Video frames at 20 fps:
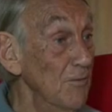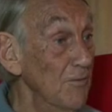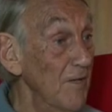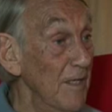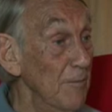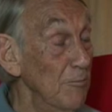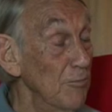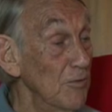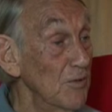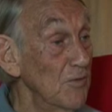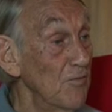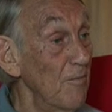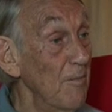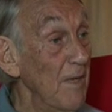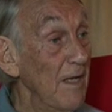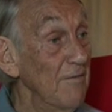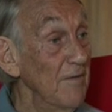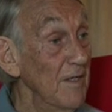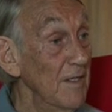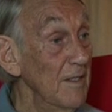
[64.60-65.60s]
of Naples from
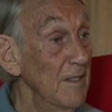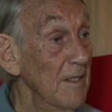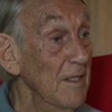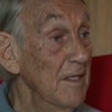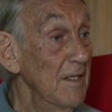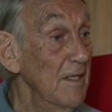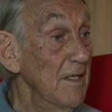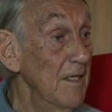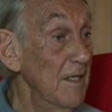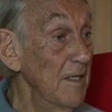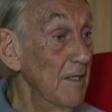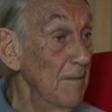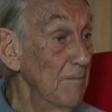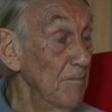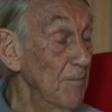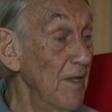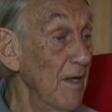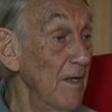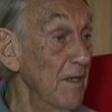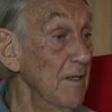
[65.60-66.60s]
having
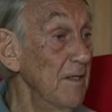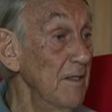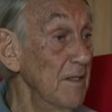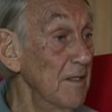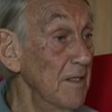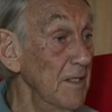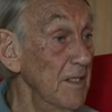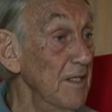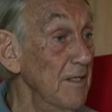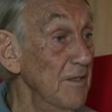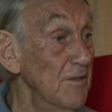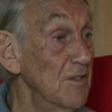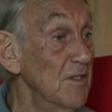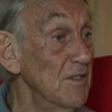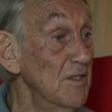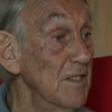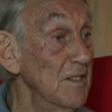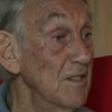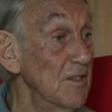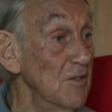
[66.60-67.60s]
done a year's
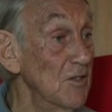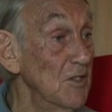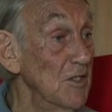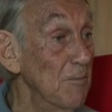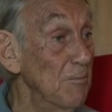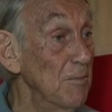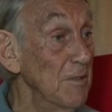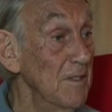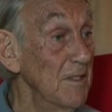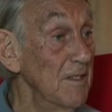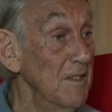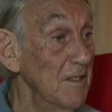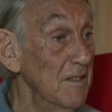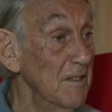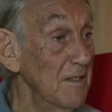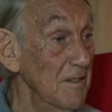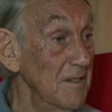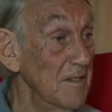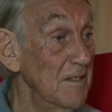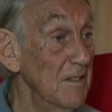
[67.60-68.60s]
assistantship in
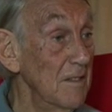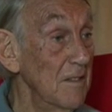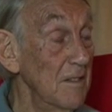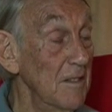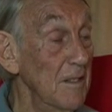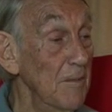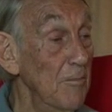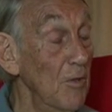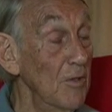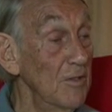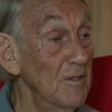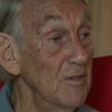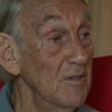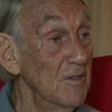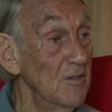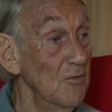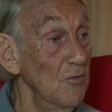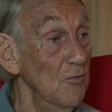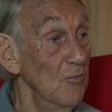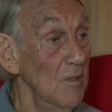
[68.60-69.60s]
a Neapolitan
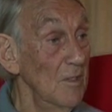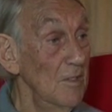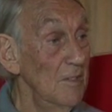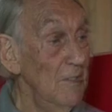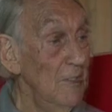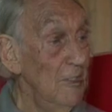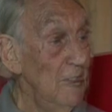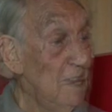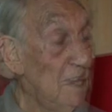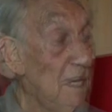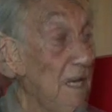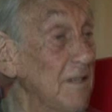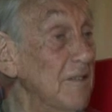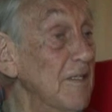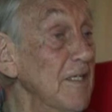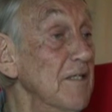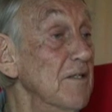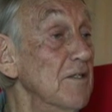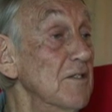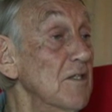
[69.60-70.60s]
school. Whereas I
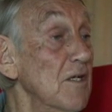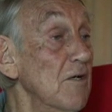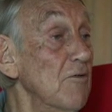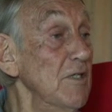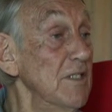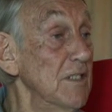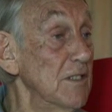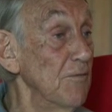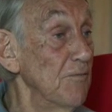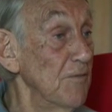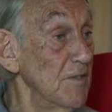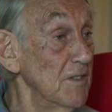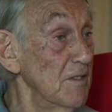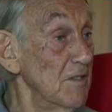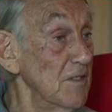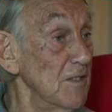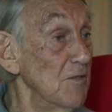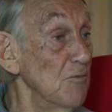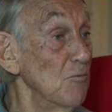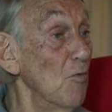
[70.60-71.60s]
think that Christopher
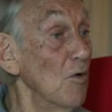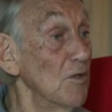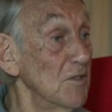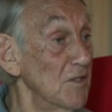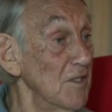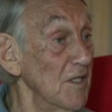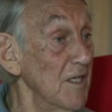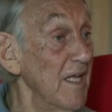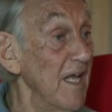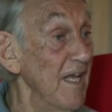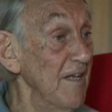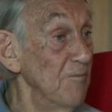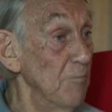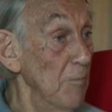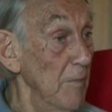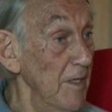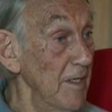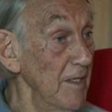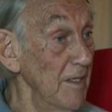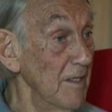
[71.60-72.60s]
Sutton Watson gave
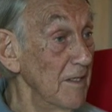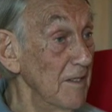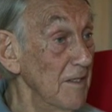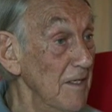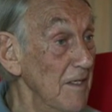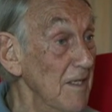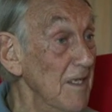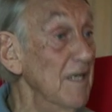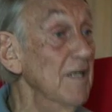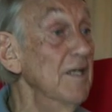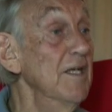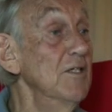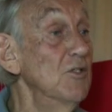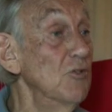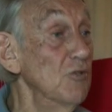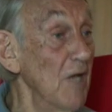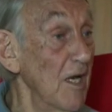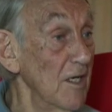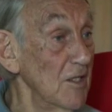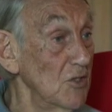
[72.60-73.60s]
me an
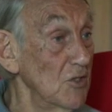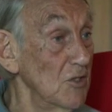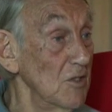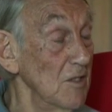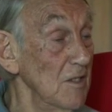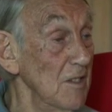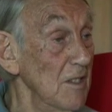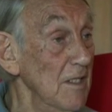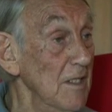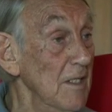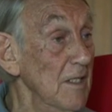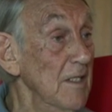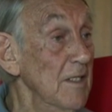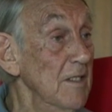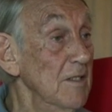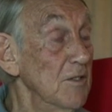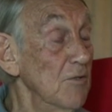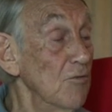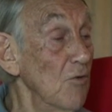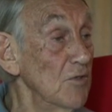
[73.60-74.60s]
introduction
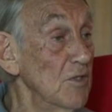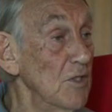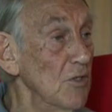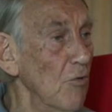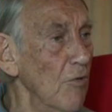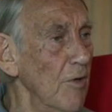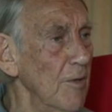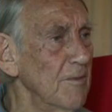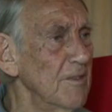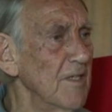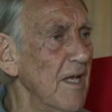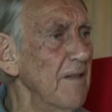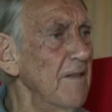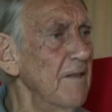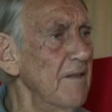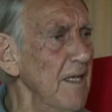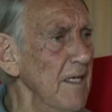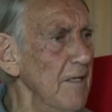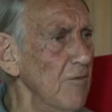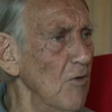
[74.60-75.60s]
to Rossi Doria, because I
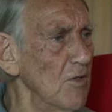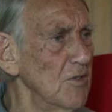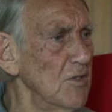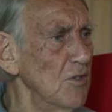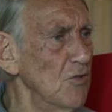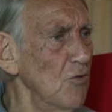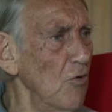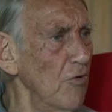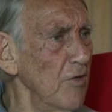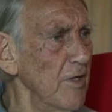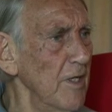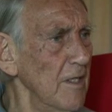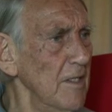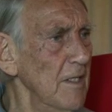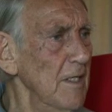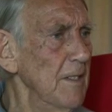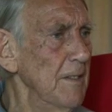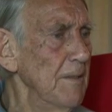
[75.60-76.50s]
think Rossi Doria